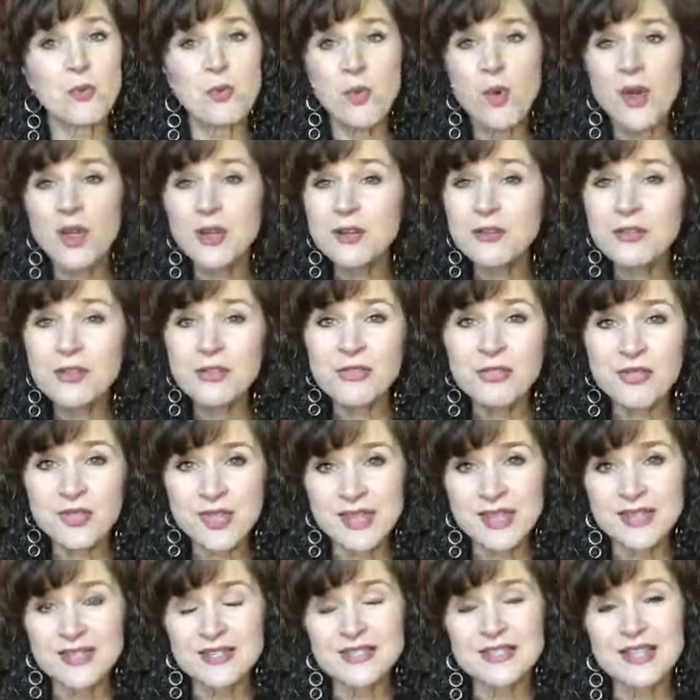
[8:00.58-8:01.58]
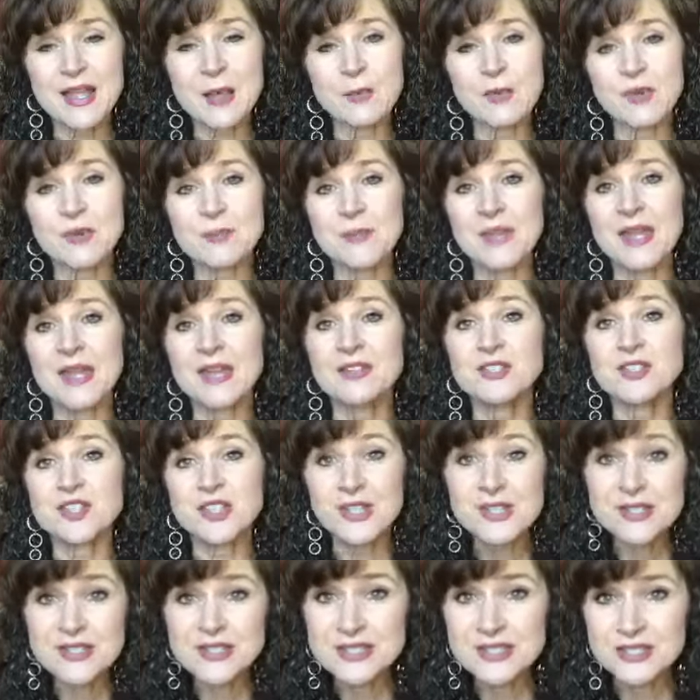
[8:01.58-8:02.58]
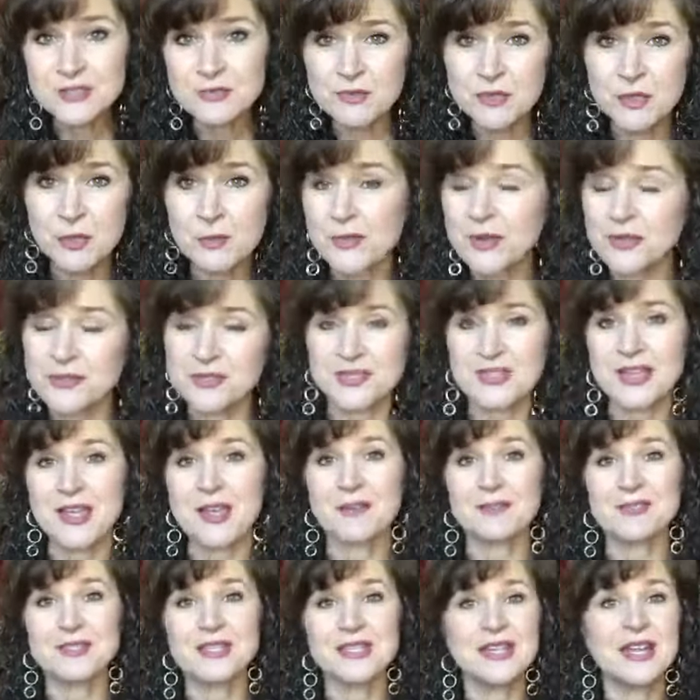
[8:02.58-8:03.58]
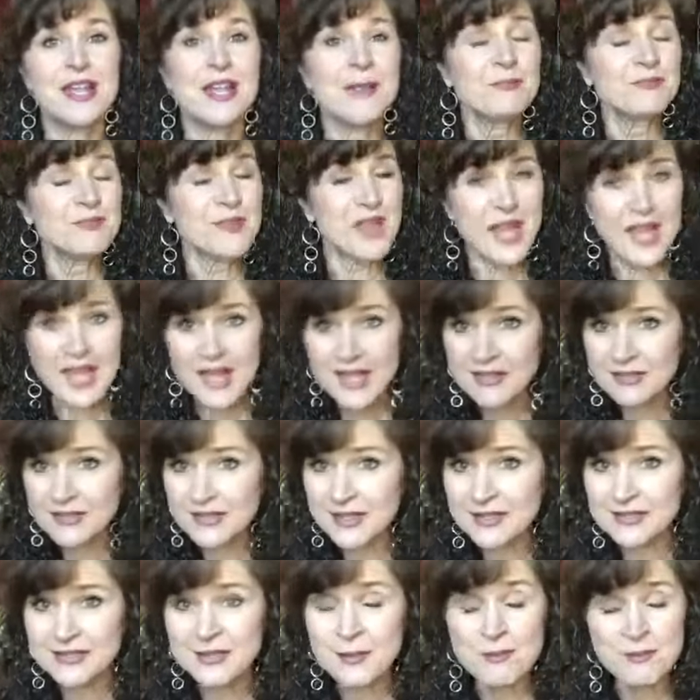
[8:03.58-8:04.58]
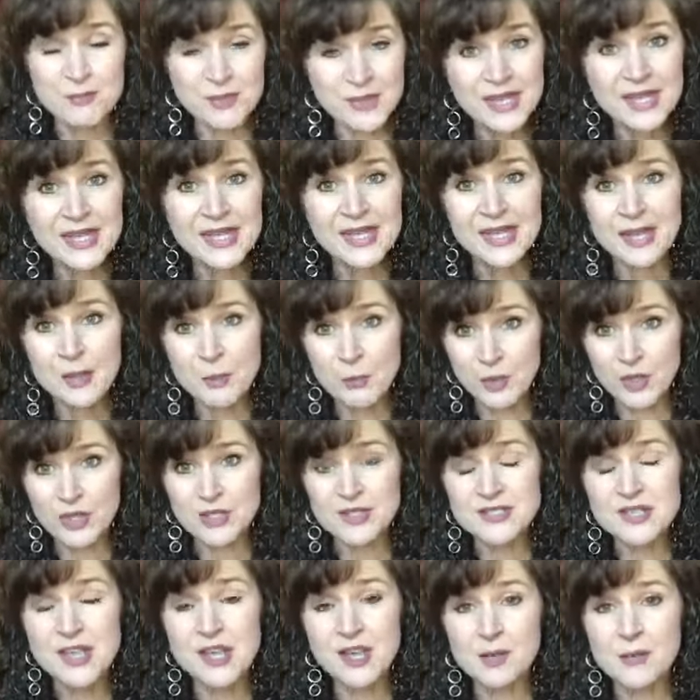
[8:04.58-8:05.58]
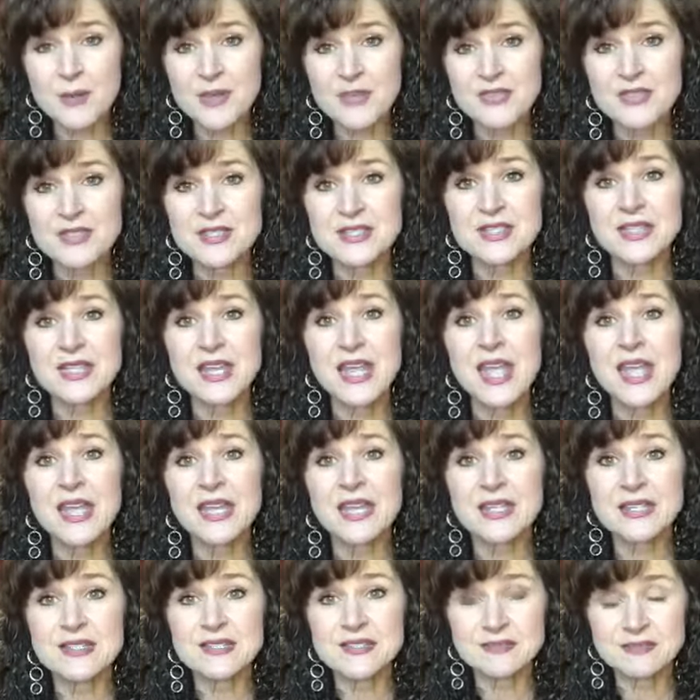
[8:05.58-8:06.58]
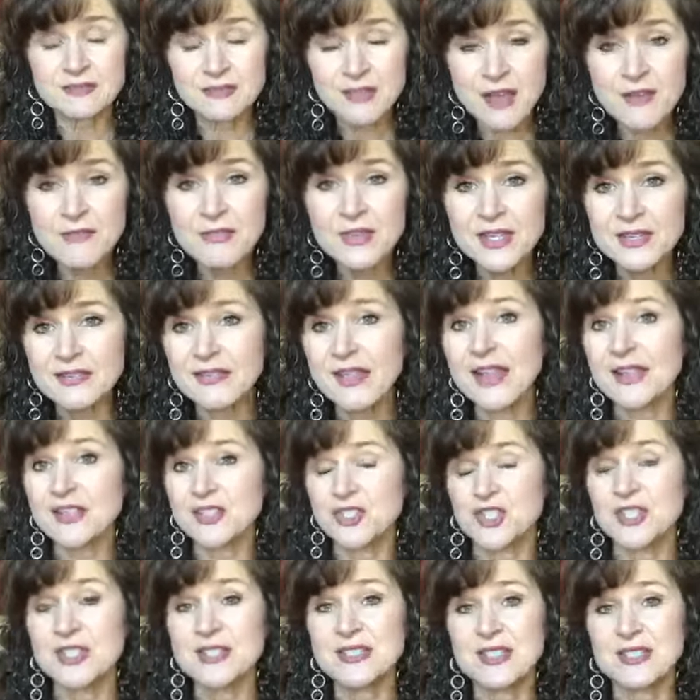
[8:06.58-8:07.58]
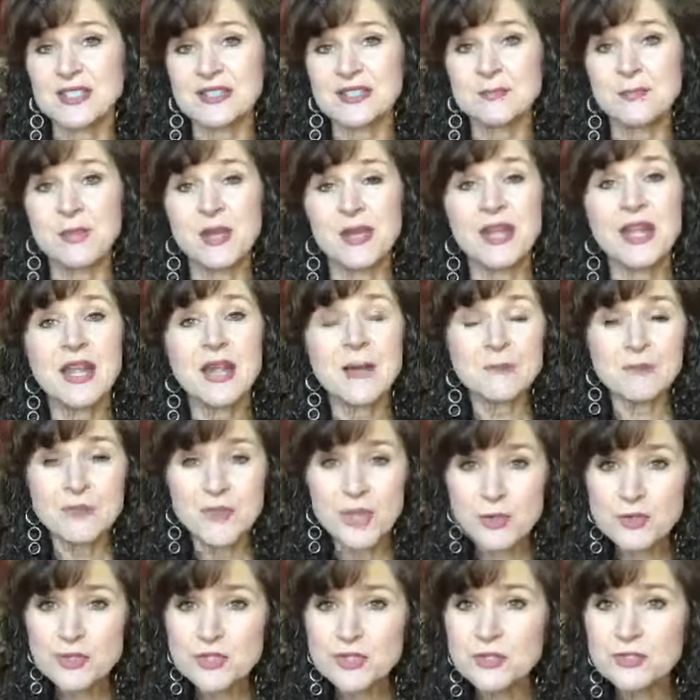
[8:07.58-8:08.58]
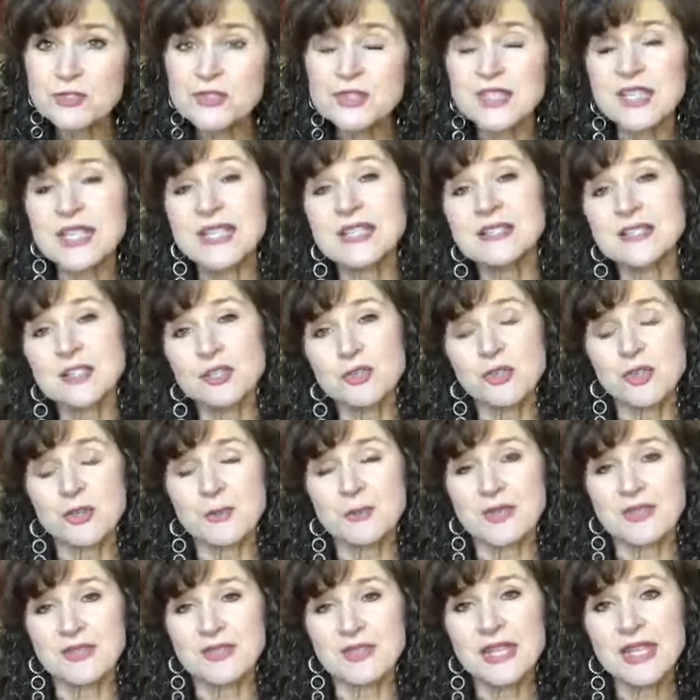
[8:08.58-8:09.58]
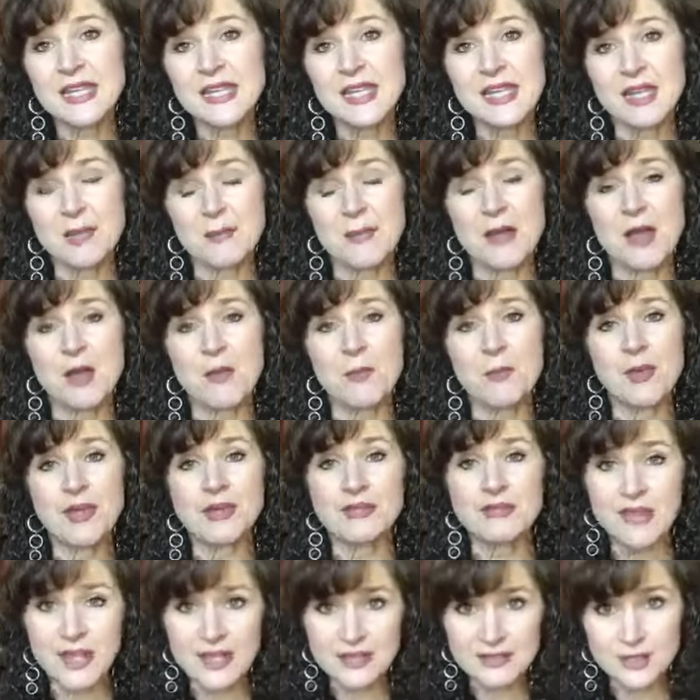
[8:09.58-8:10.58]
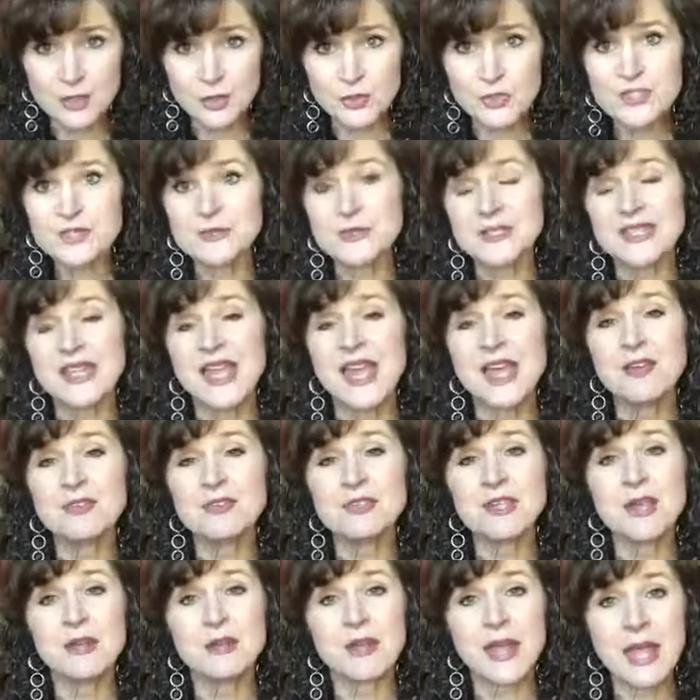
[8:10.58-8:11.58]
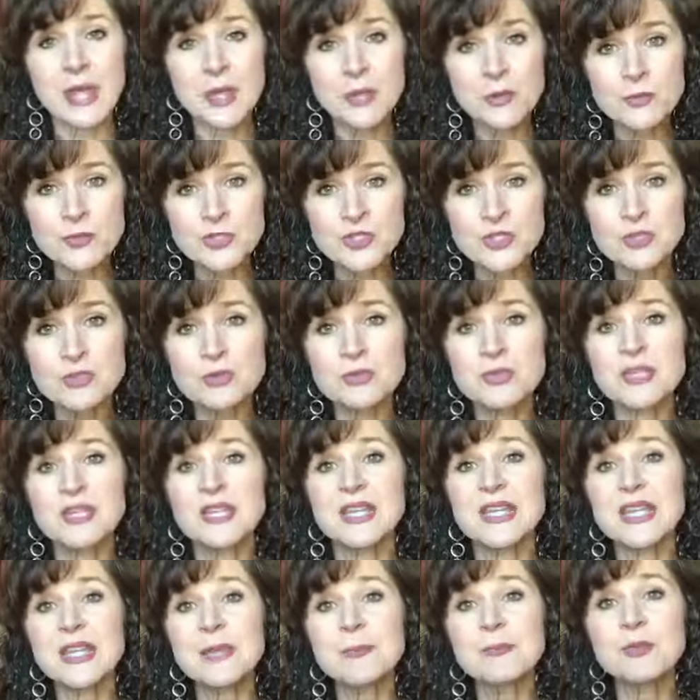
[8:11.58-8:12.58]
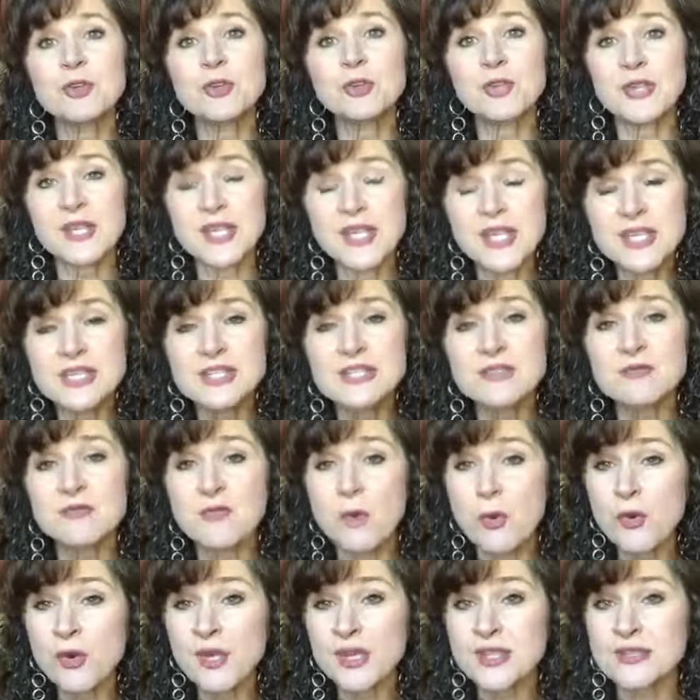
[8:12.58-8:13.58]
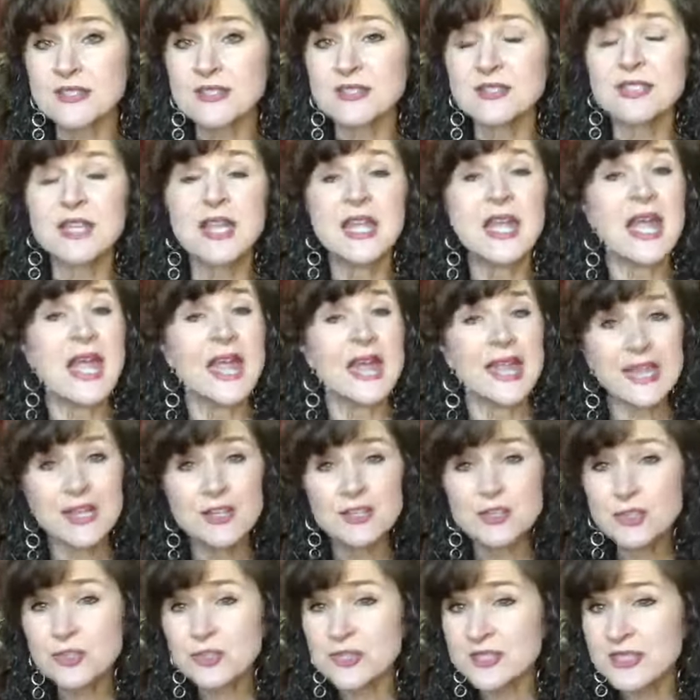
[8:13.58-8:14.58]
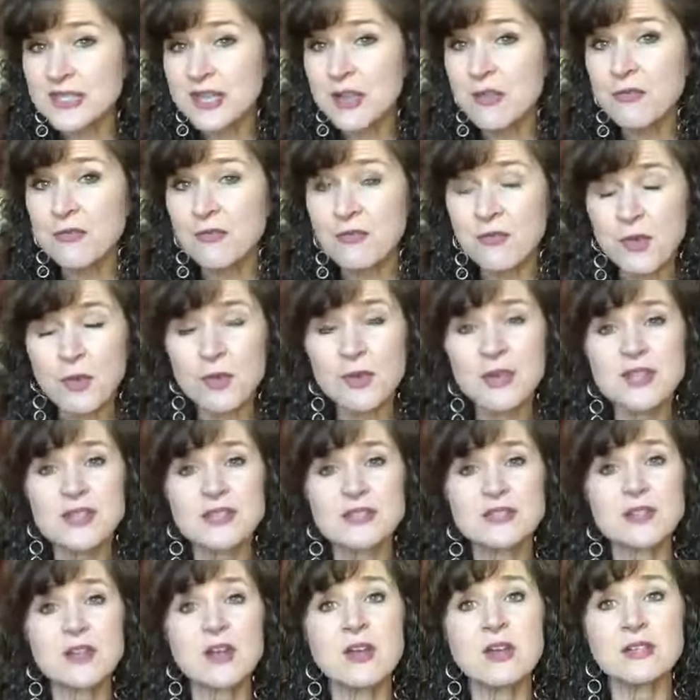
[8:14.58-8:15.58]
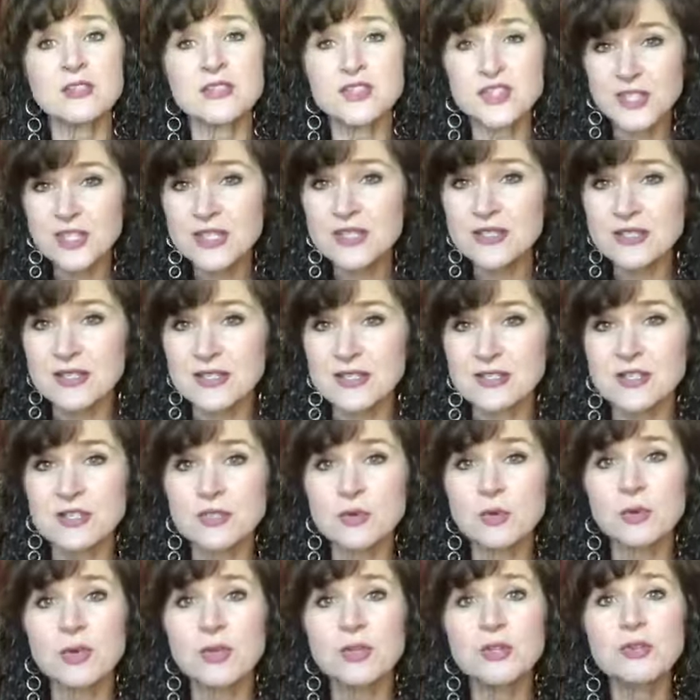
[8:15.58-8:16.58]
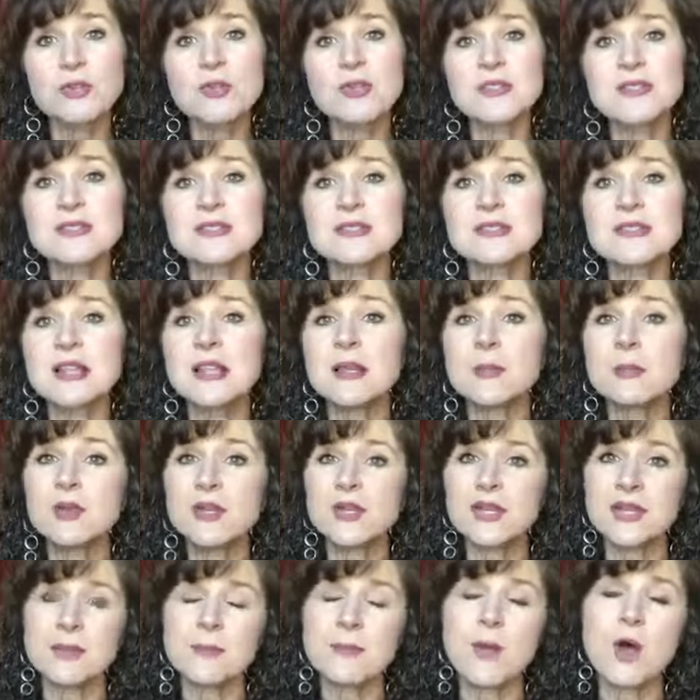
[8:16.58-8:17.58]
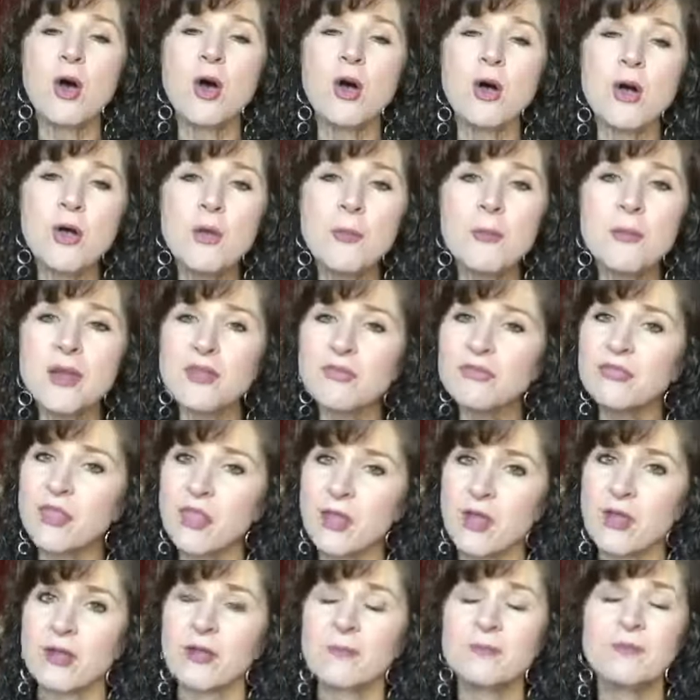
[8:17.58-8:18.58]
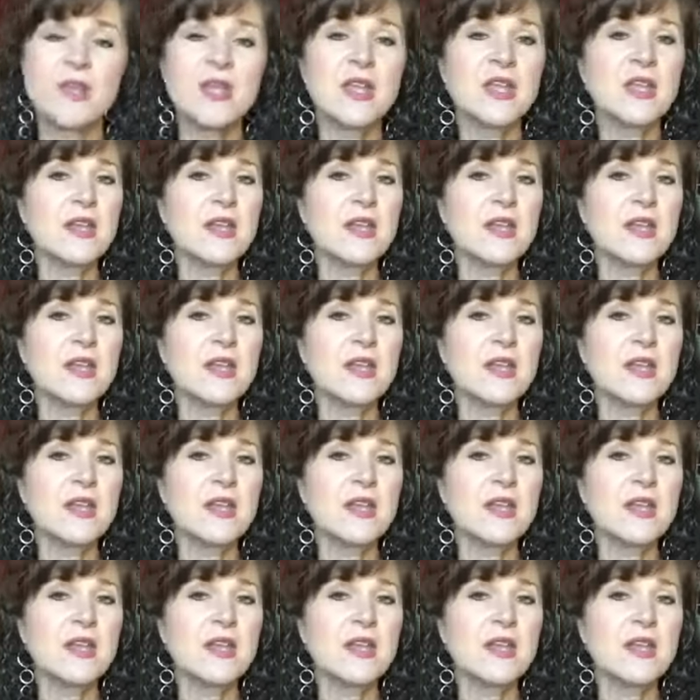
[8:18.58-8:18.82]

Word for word: what are the things that would make Jesus feel most loved? And I think the biggie, and we're going to talk about this today, is loving like Jesus. But those are things that you can be thinking about. But like the Christmas countdown helps you to keep your kids focused and yourself focused on Jesus to where you can celebrate him all month long.